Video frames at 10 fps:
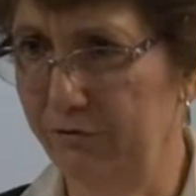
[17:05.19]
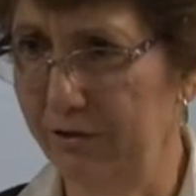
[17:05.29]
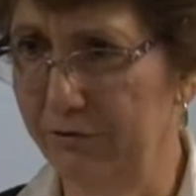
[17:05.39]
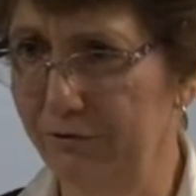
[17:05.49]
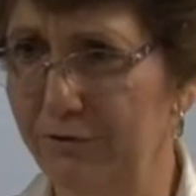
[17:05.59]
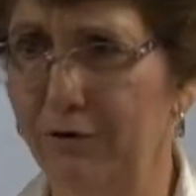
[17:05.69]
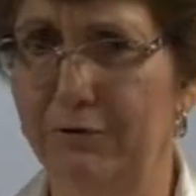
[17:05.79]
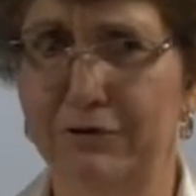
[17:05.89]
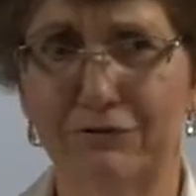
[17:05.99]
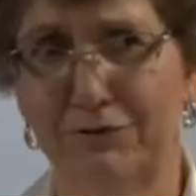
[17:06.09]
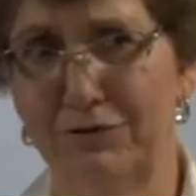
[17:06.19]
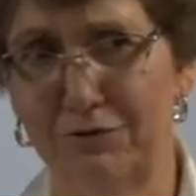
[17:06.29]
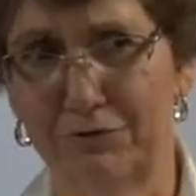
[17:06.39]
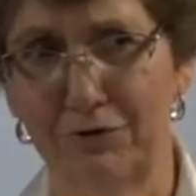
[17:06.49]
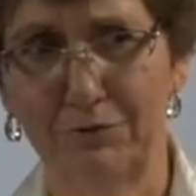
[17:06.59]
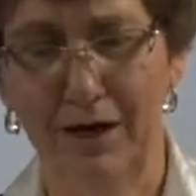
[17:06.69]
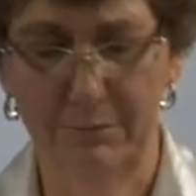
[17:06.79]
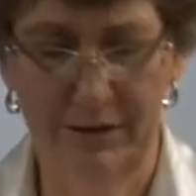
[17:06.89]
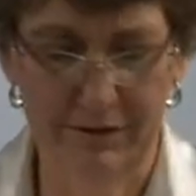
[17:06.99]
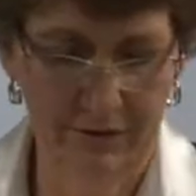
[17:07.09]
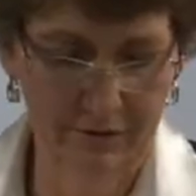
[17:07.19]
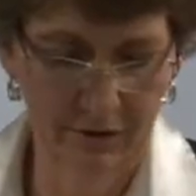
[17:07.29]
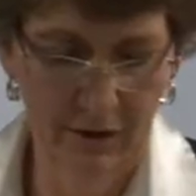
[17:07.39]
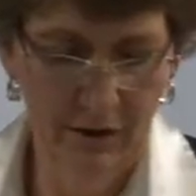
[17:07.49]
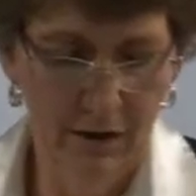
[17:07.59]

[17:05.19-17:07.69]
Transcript: 10 years, you know, and so you don't know how many years.